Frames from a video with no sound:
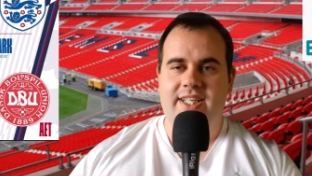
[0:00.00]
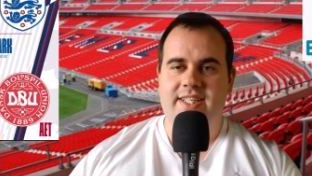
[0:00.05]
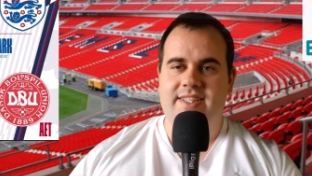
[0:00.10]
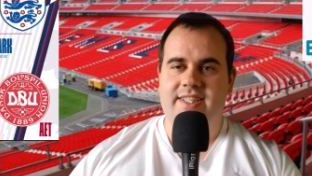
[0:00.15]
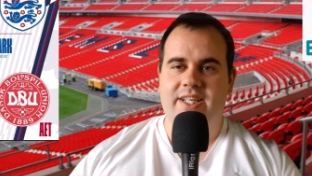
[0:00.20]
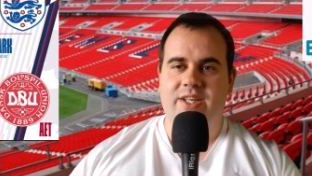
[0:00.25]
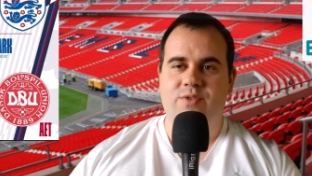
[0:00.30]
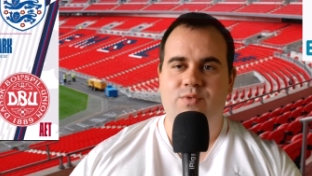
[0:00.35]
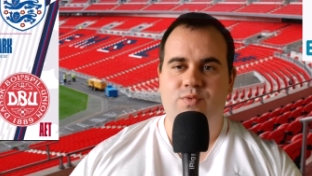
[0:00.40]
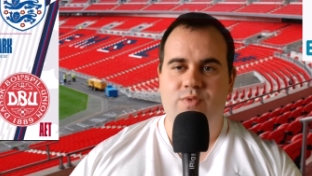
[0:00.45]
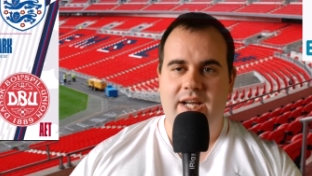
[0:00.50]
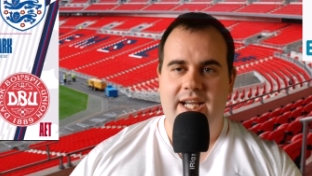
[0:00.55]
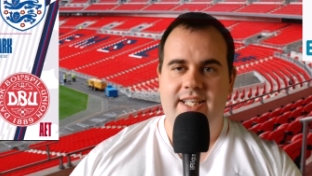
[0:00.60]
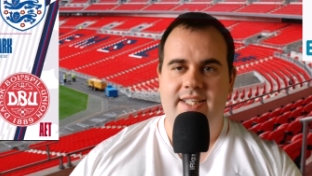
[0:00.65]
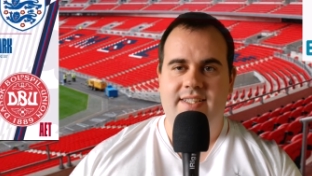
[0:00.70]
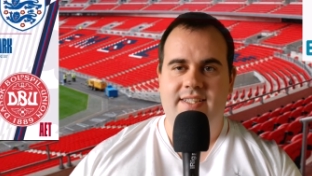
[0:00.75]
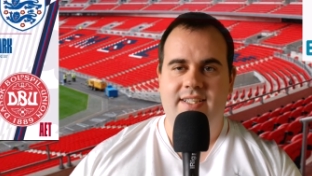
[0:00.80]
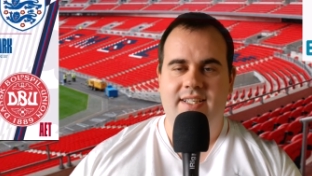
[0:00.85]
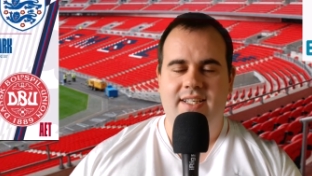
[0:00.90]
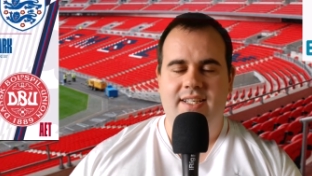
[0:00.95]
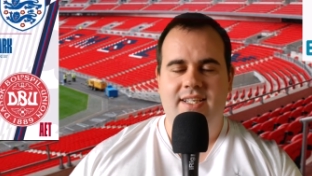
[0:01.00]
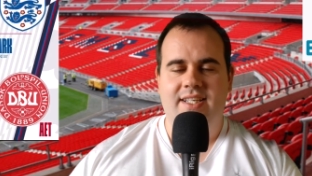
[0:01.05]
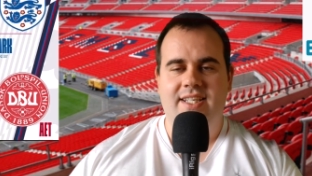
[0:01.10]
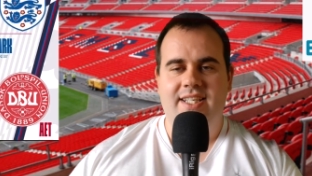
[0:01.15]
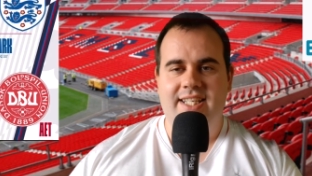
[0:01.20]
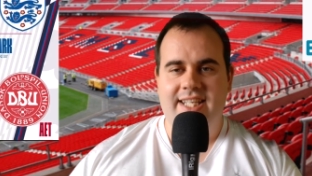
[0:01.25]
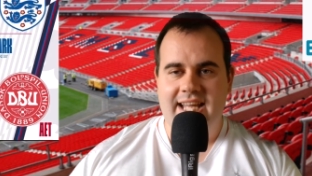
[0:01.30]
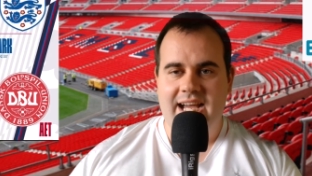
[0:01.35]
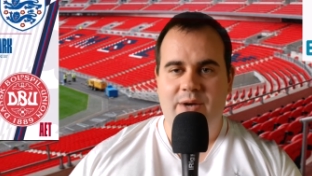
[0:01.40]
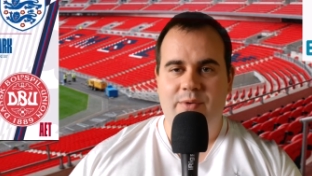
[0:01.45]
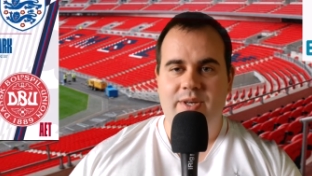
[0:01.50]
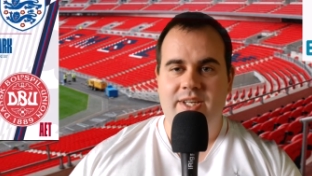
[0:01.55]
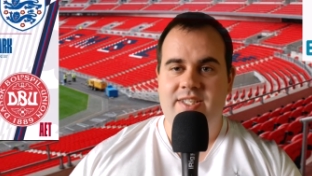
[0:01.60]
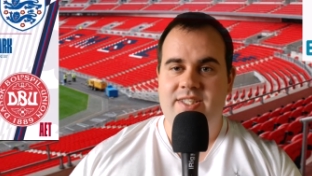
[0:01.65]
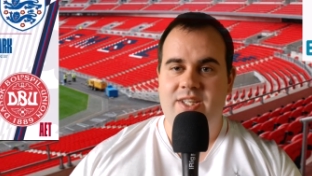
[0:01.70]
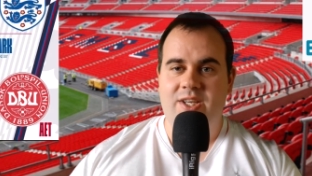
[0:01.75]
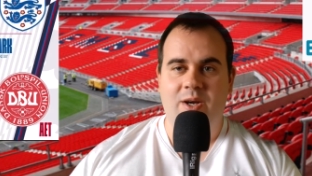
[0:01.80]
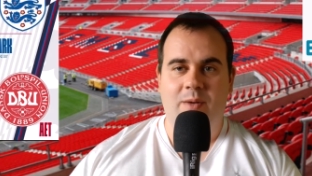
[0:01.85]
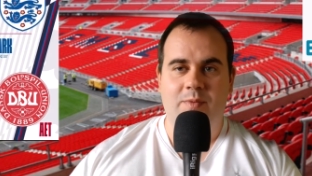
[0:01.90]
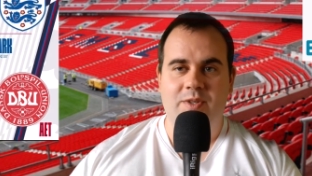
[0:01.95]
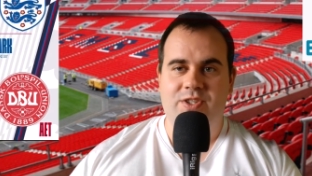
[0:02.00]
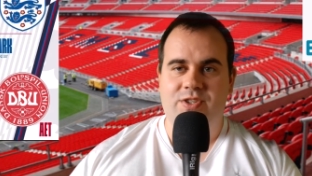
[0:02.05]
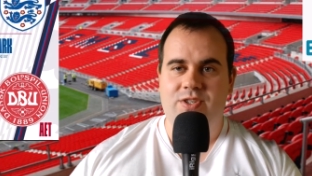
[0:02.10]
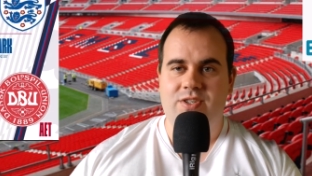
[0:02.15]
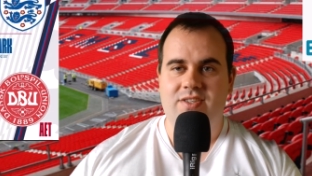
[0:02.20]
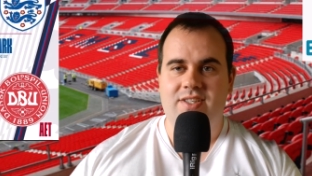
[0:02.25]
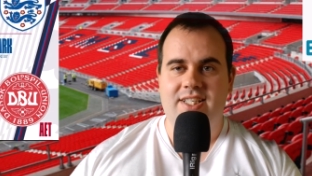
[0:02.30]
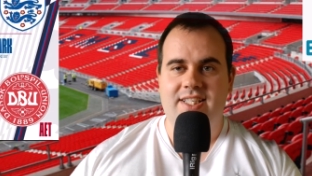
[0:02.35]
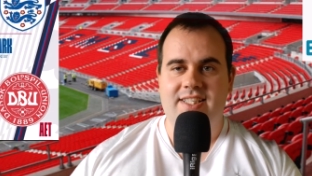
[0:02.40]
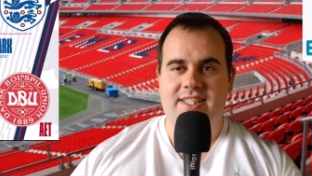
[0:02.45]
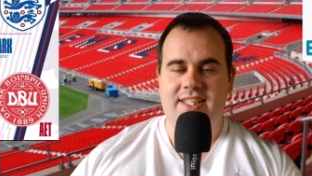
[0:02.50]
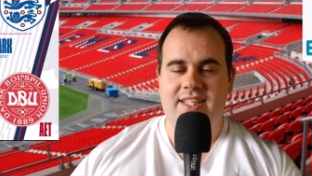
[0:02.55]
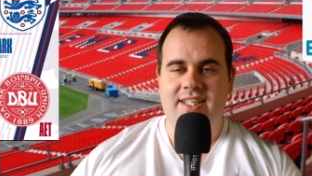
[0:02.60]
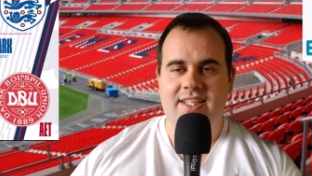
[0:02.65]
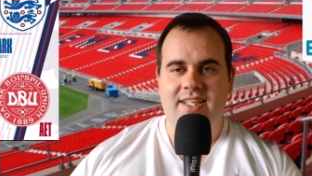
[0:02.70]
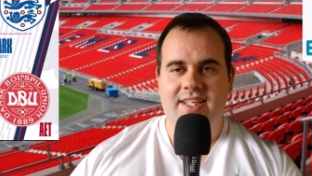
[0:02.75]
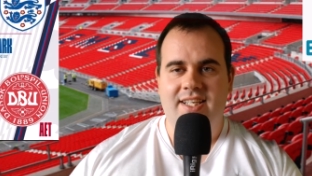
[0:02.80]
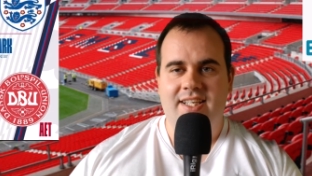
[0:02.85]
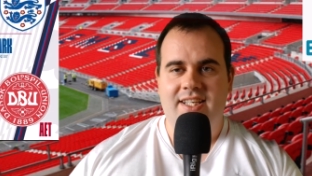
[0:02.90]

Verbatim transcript: You're thinking, right, now is the opportunity